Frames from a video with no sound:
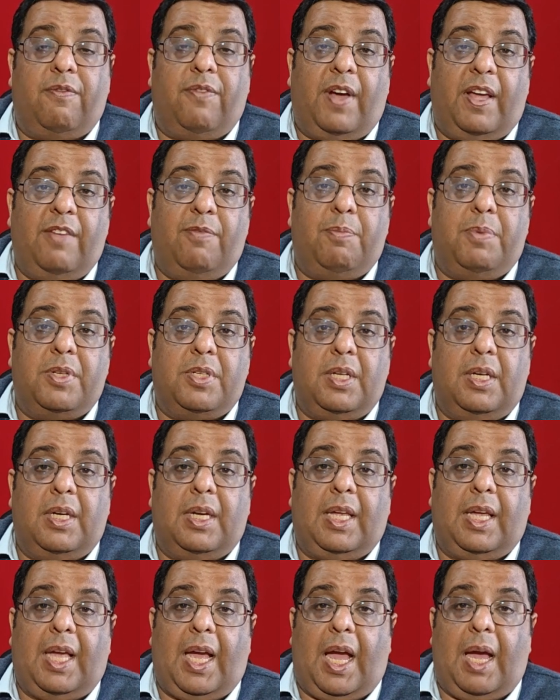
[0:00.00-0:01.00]
a
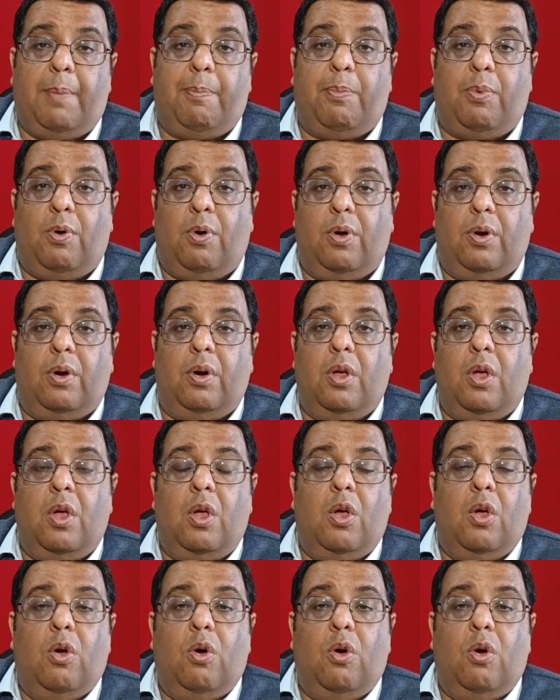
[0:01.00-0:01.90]
5% cap on